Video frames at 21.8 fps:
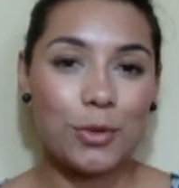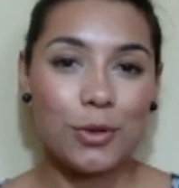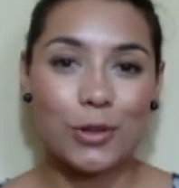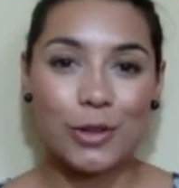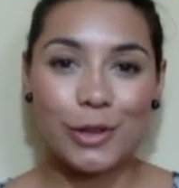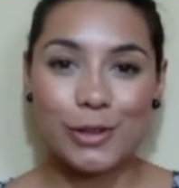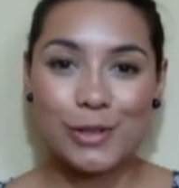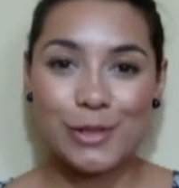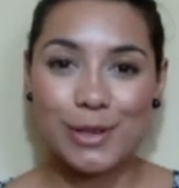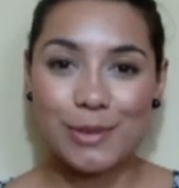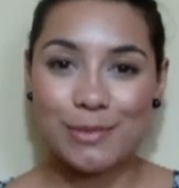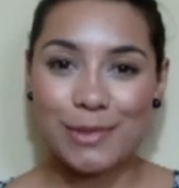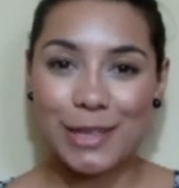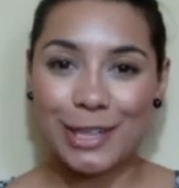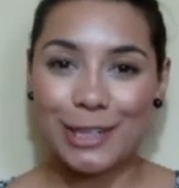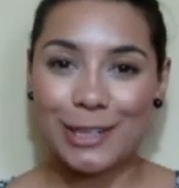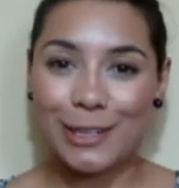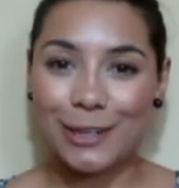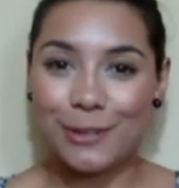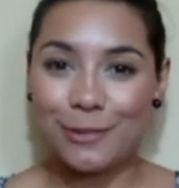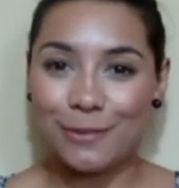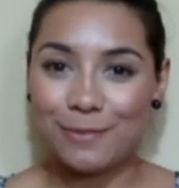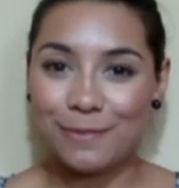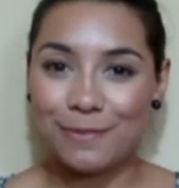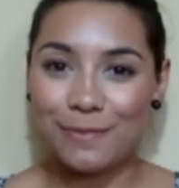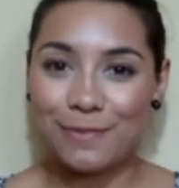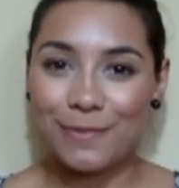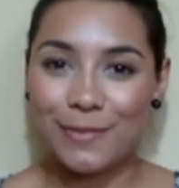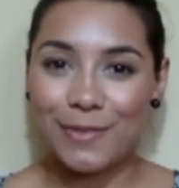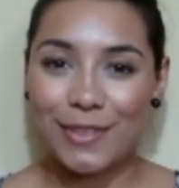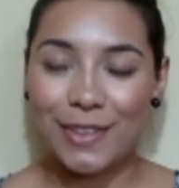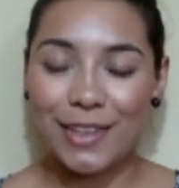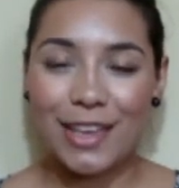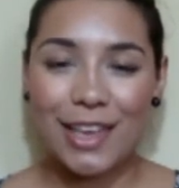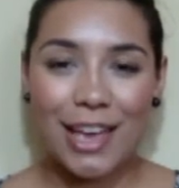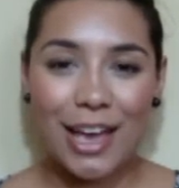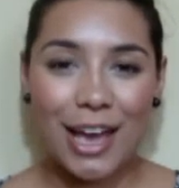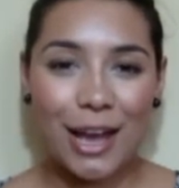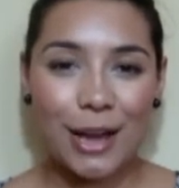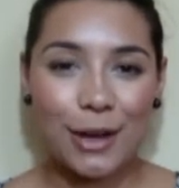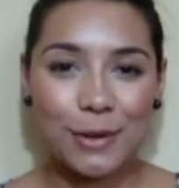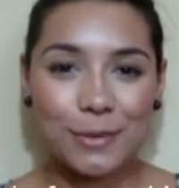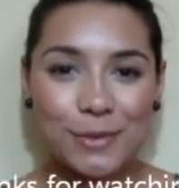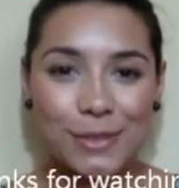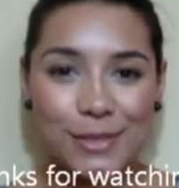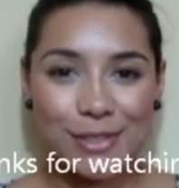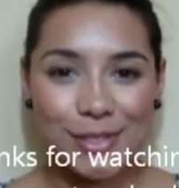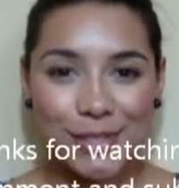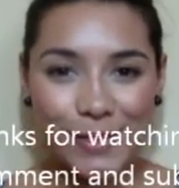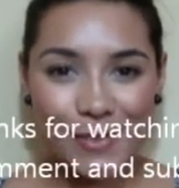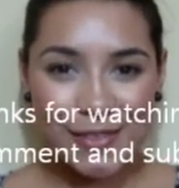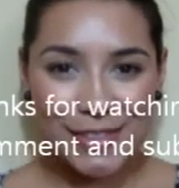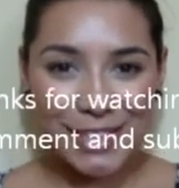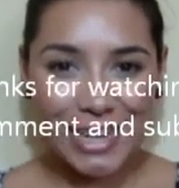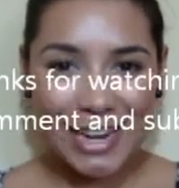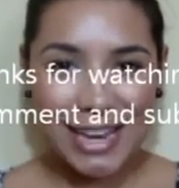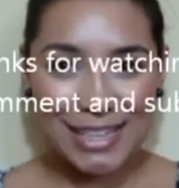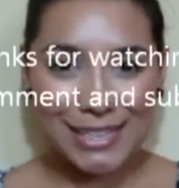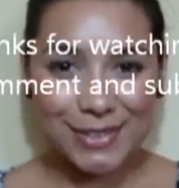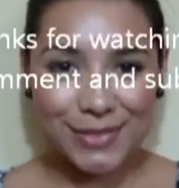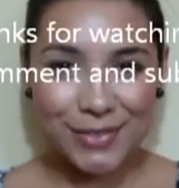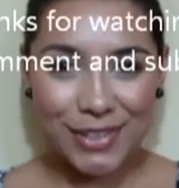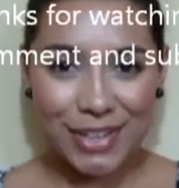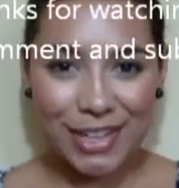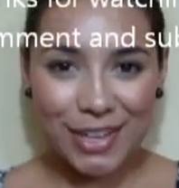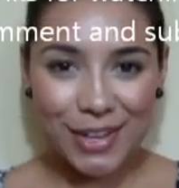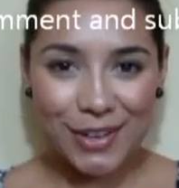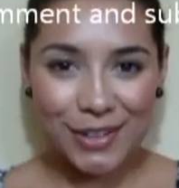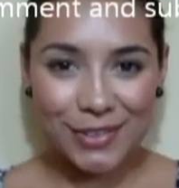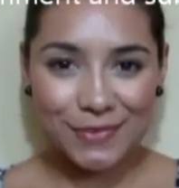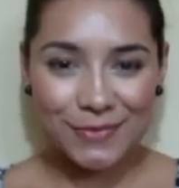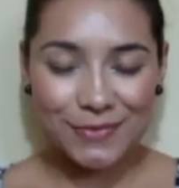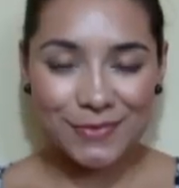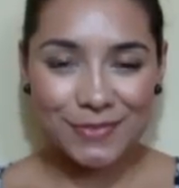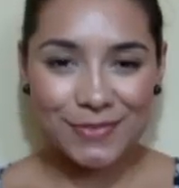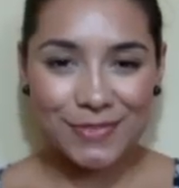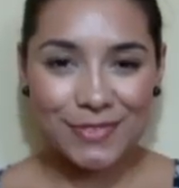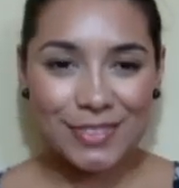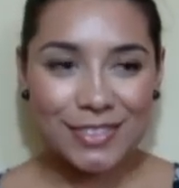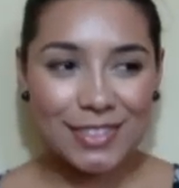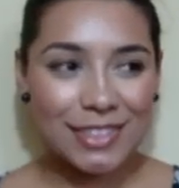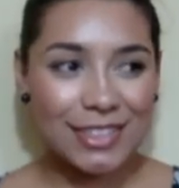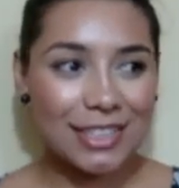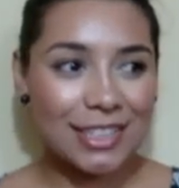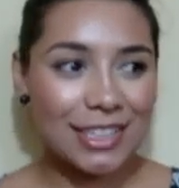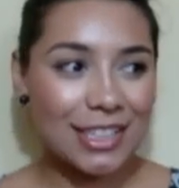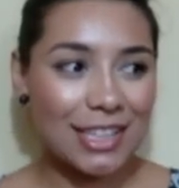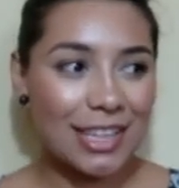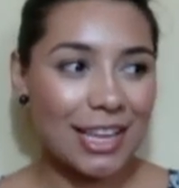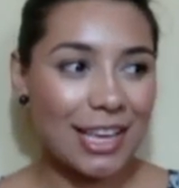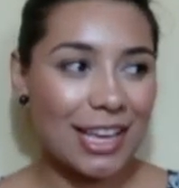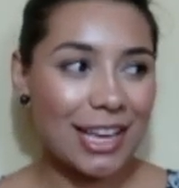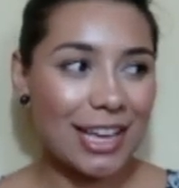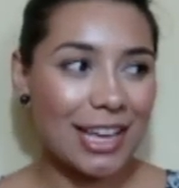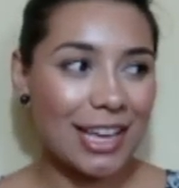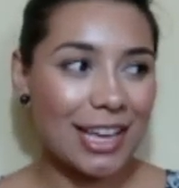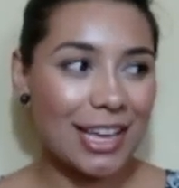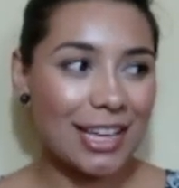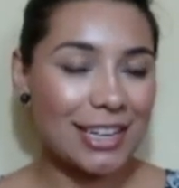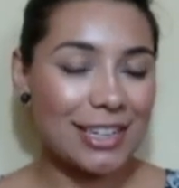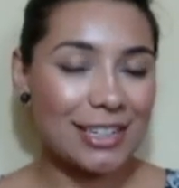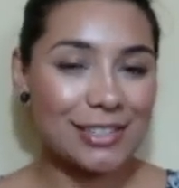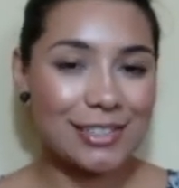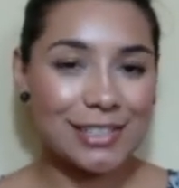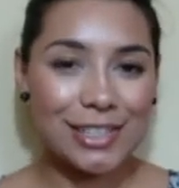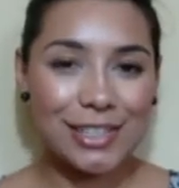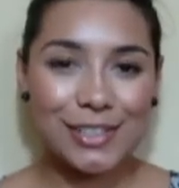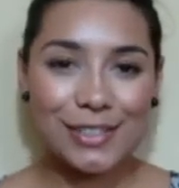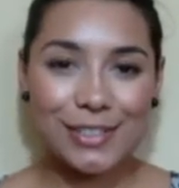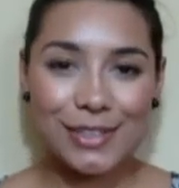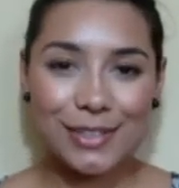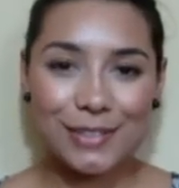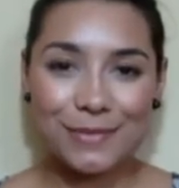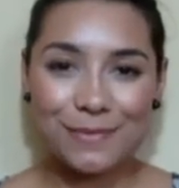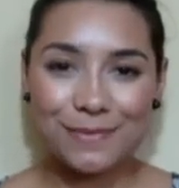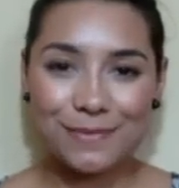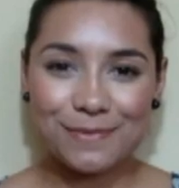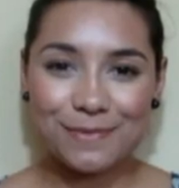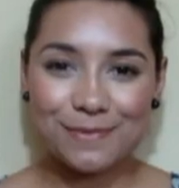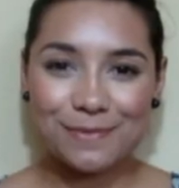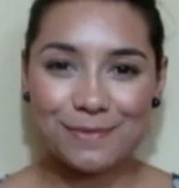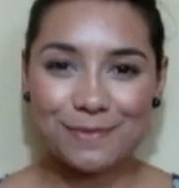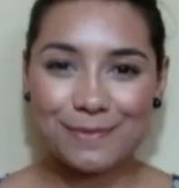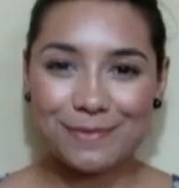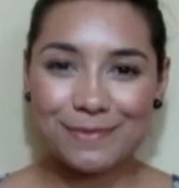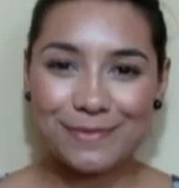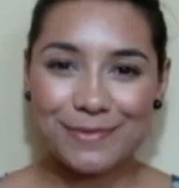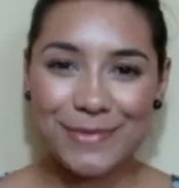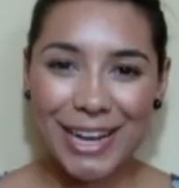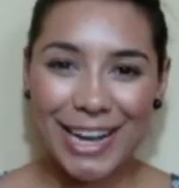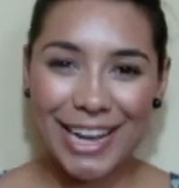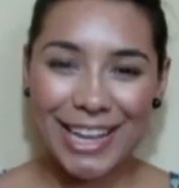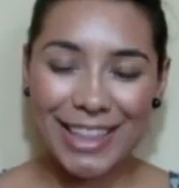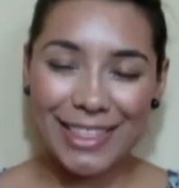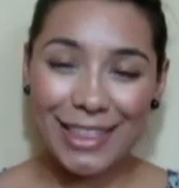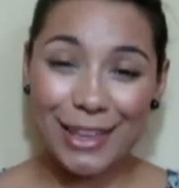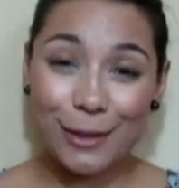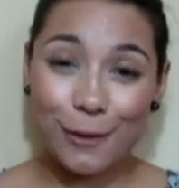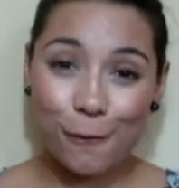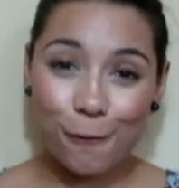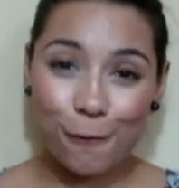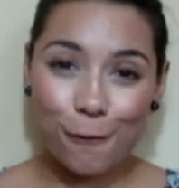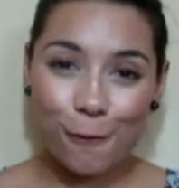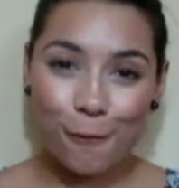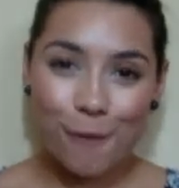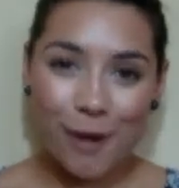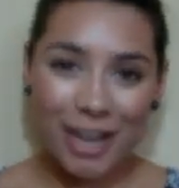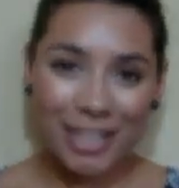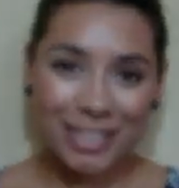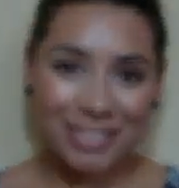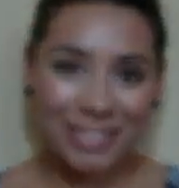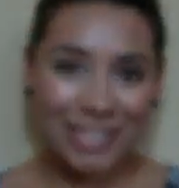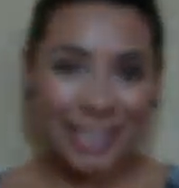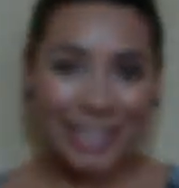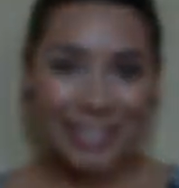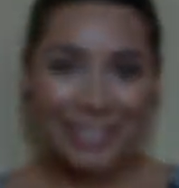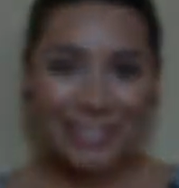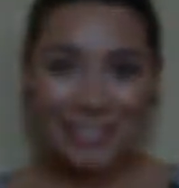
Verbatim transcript: you learned something new. I hope to see you in the next video. And I'll see you soon. Bye. Thank you for watching.